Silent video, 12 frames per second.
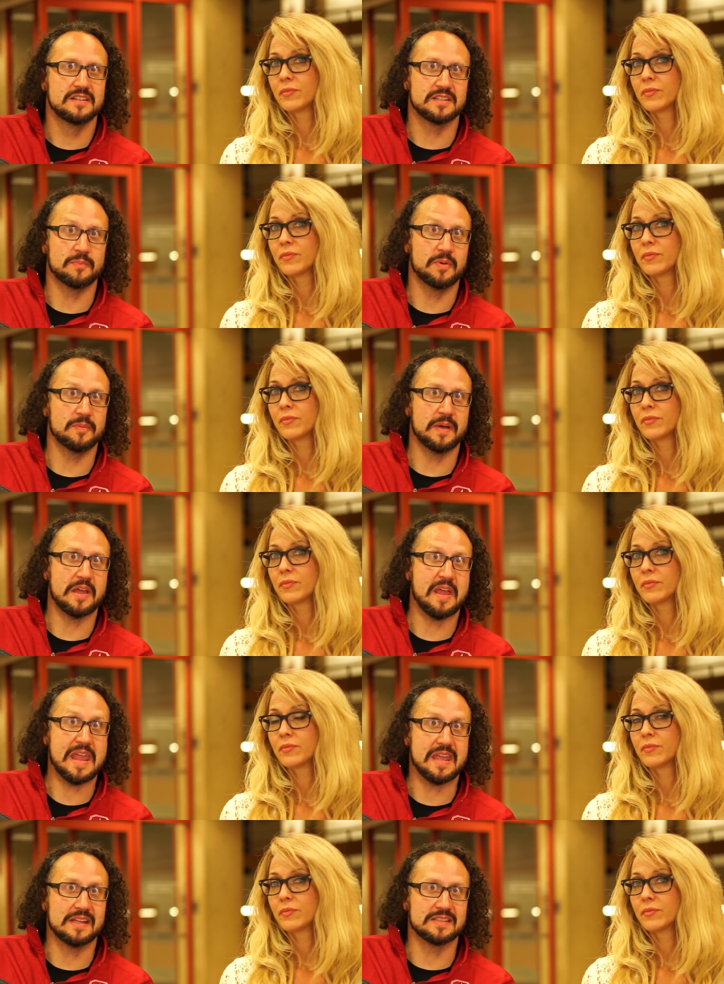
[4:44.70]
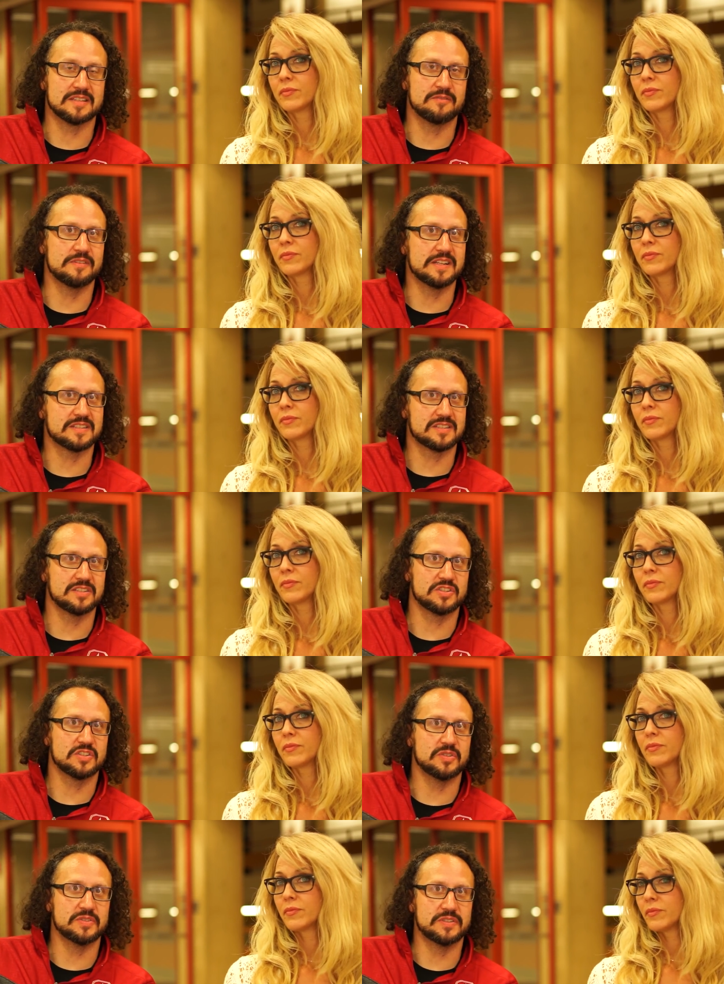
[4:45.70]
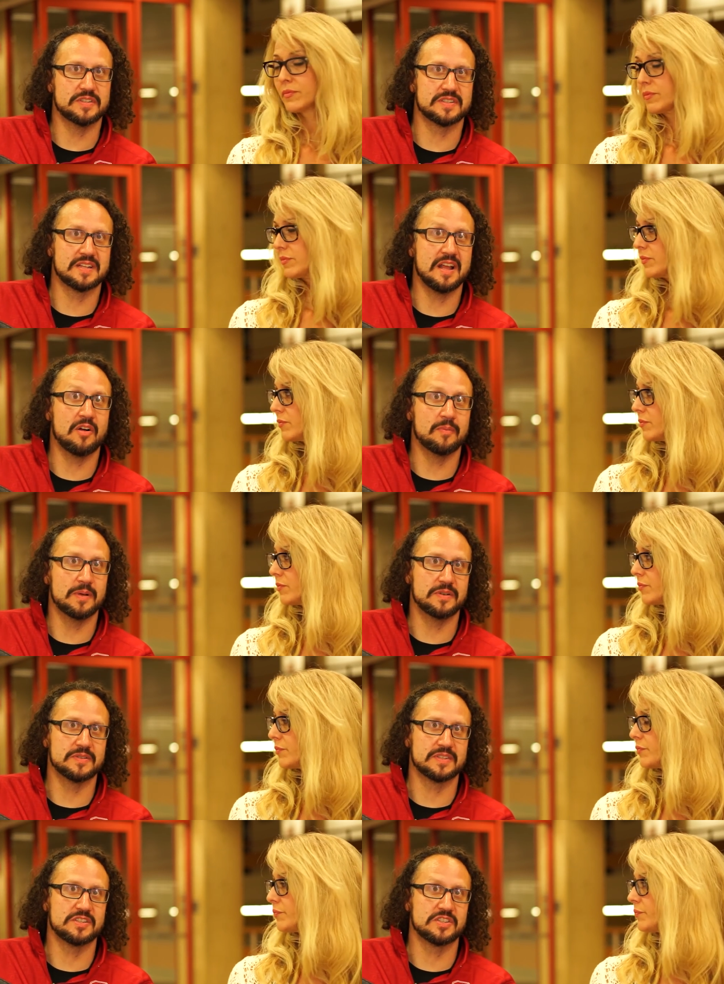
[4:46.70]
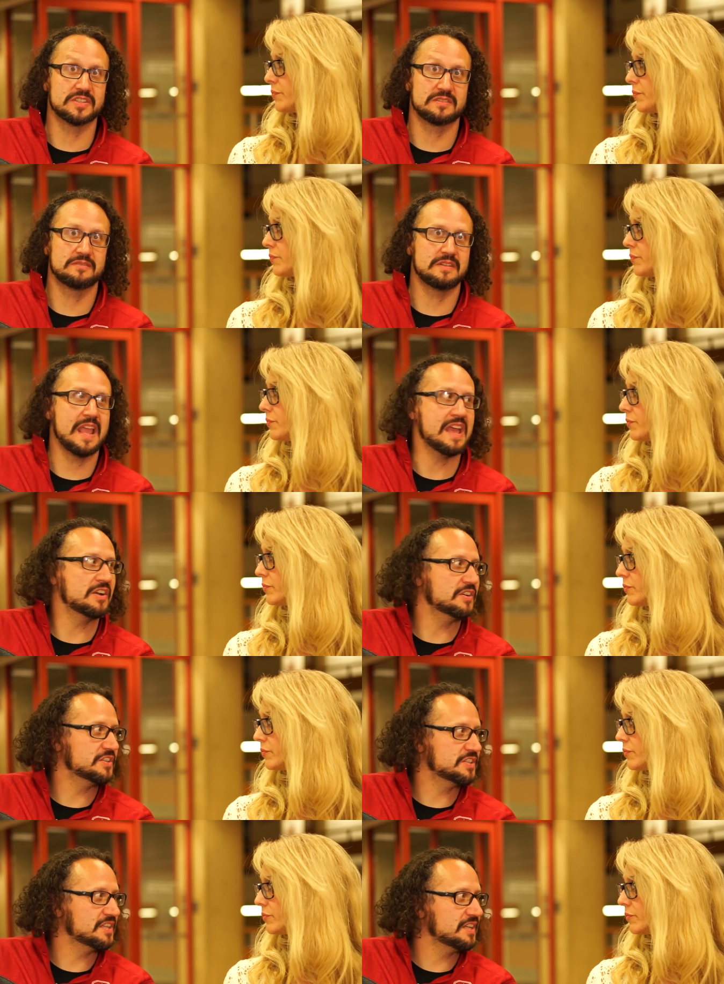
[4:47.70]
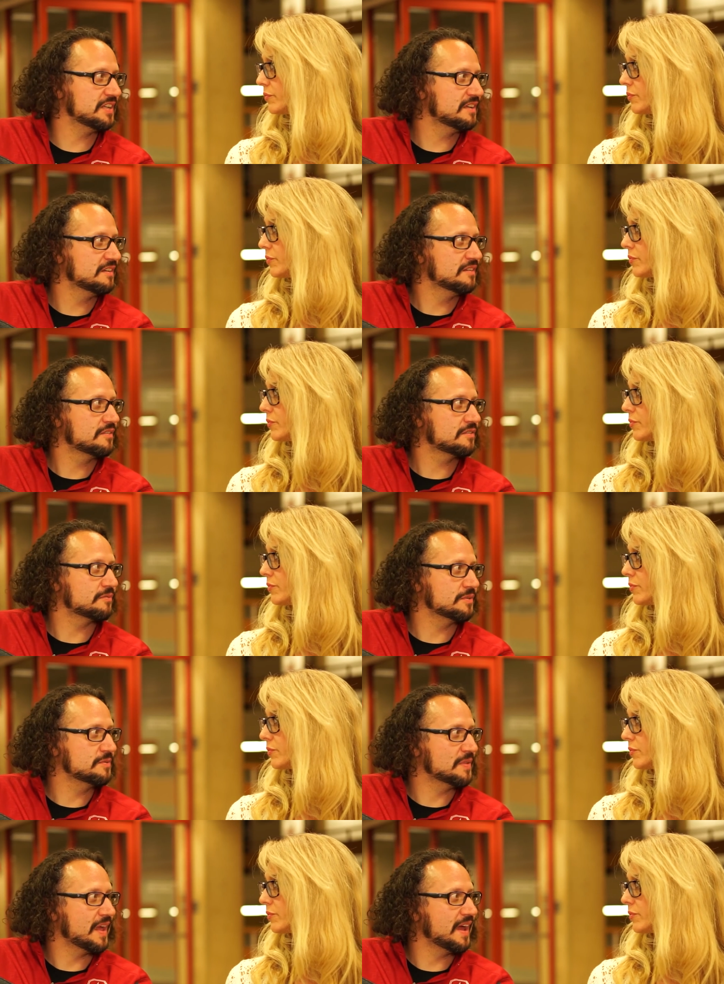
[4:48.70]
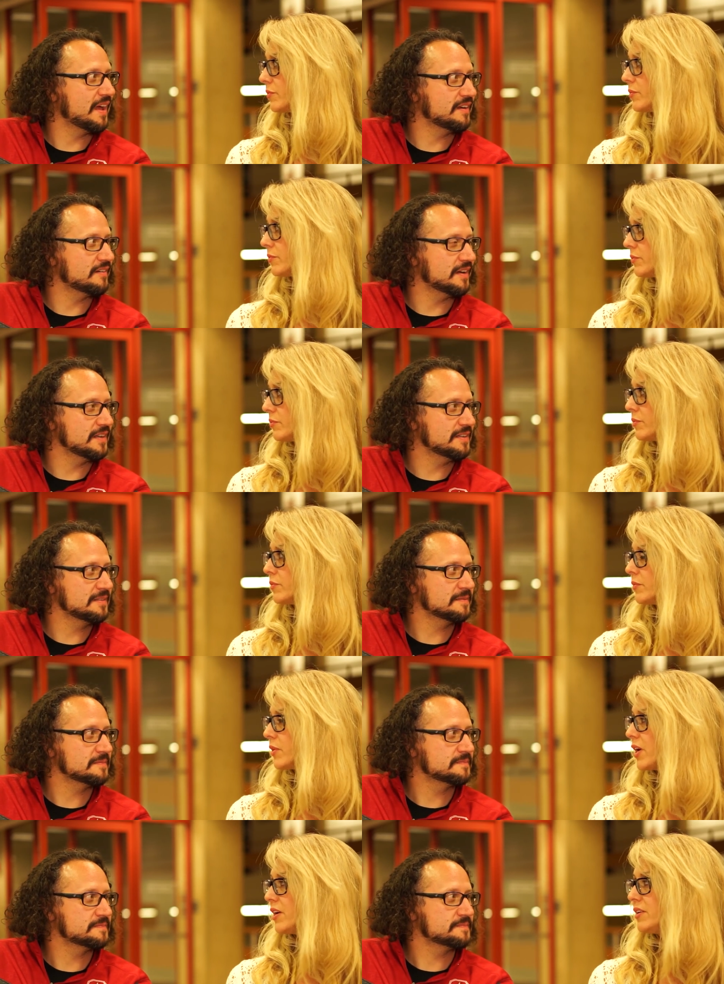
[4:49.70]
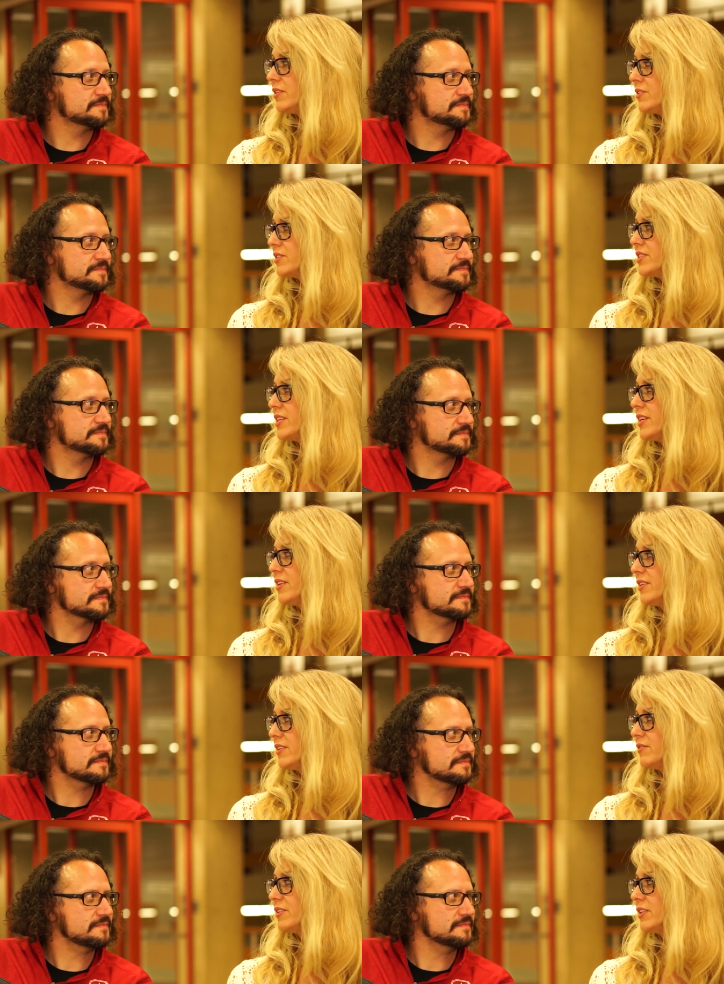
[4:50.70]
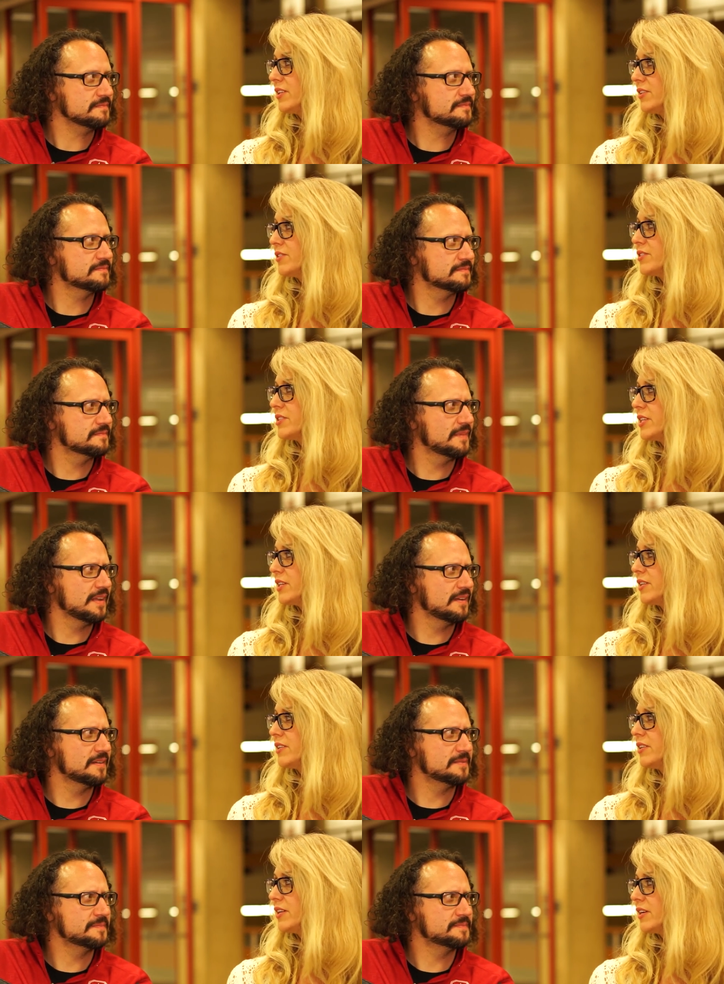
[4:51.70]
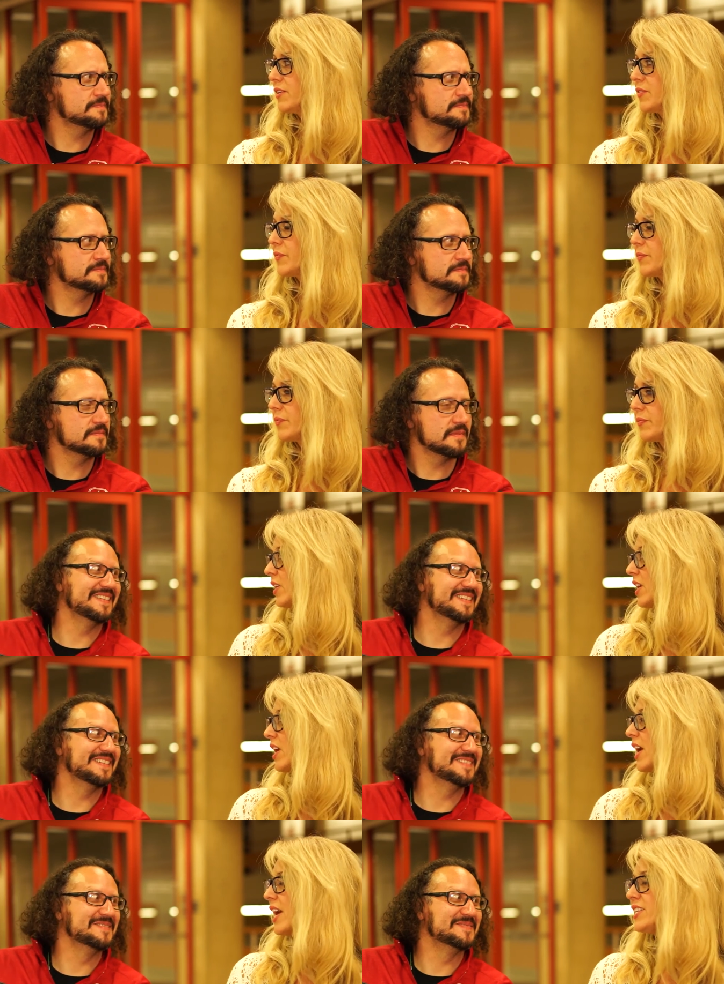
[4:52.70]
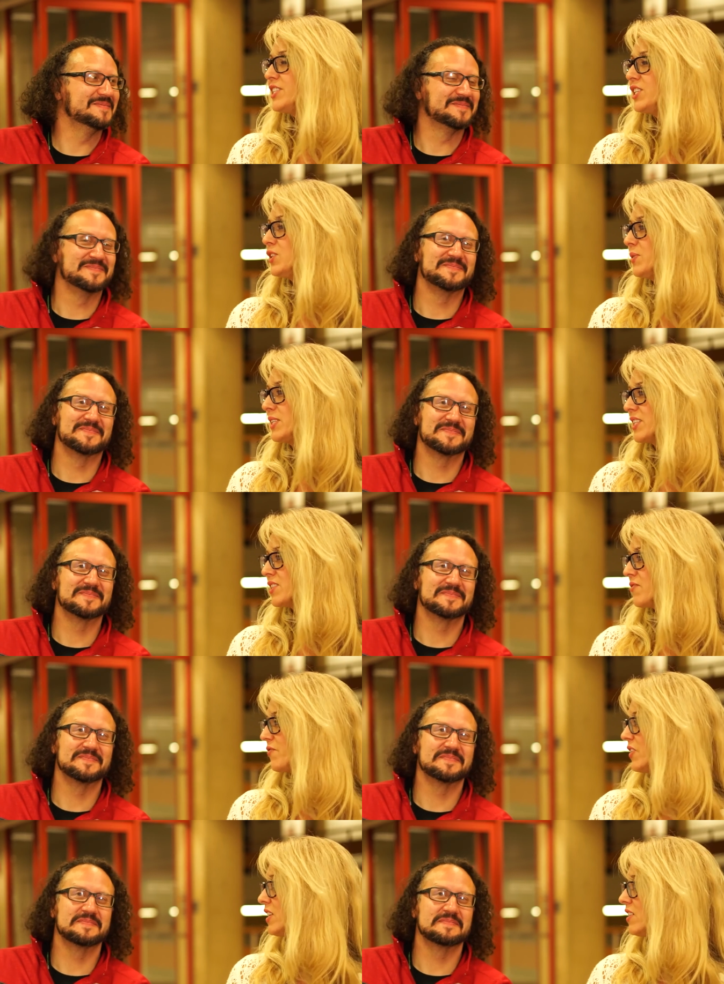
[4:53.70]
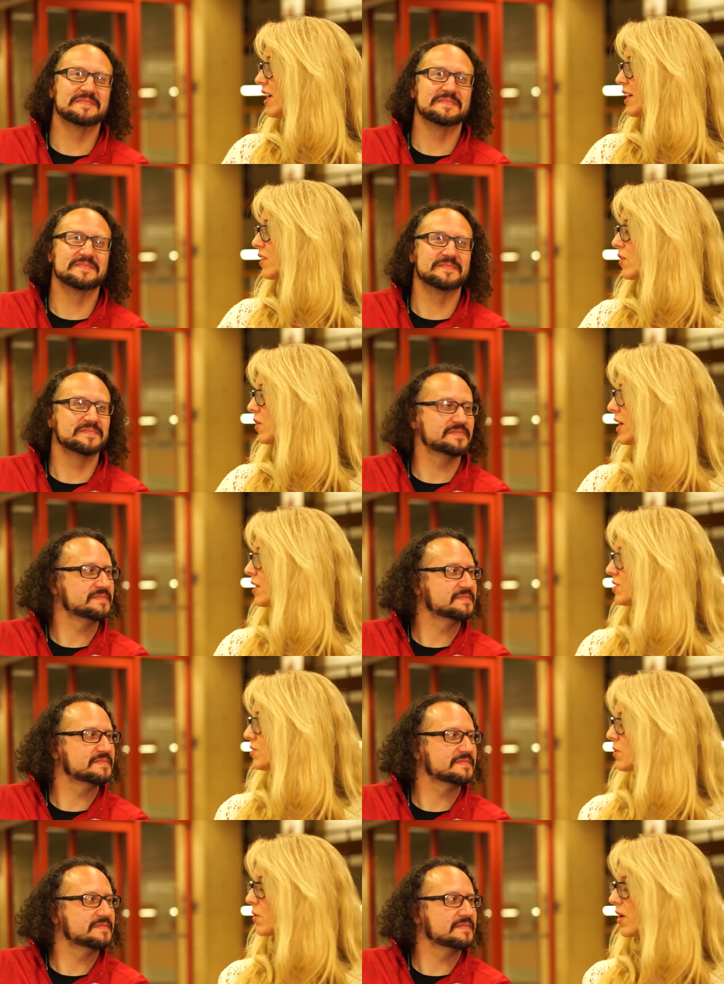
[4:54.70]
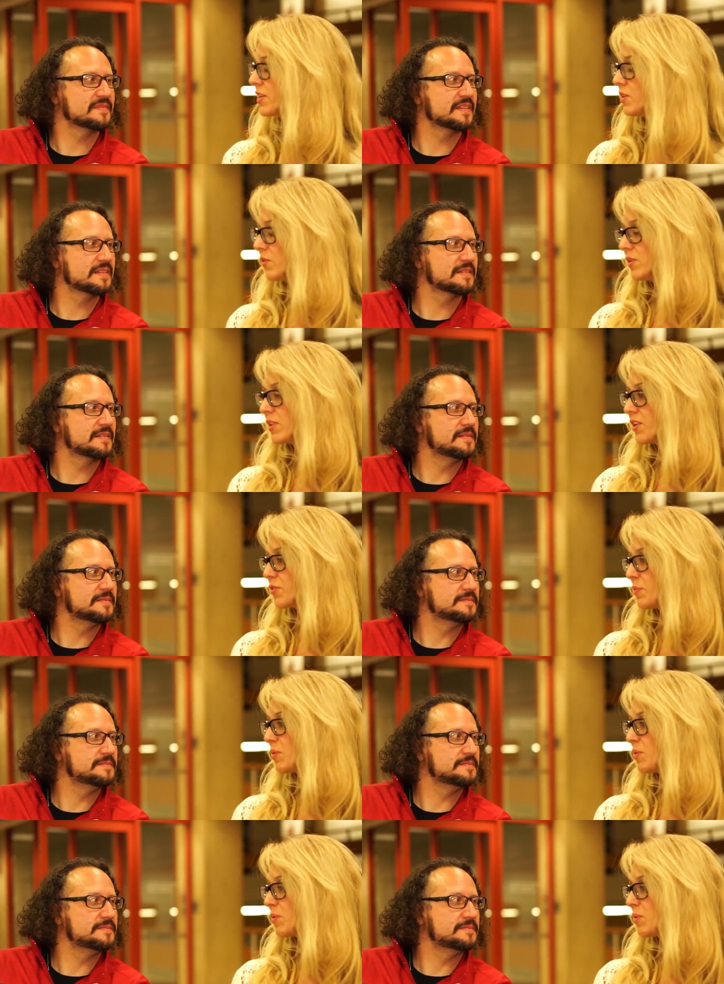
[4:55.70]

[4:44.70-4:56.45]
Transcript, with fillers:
Speaker 1: to put my hands and wrists and shoulders and elbows and just energy through that, right?
Speaker 2: I understand. I really understand. Yeah. yeah. And to you, it doesn't feel like okay. So I know a lot of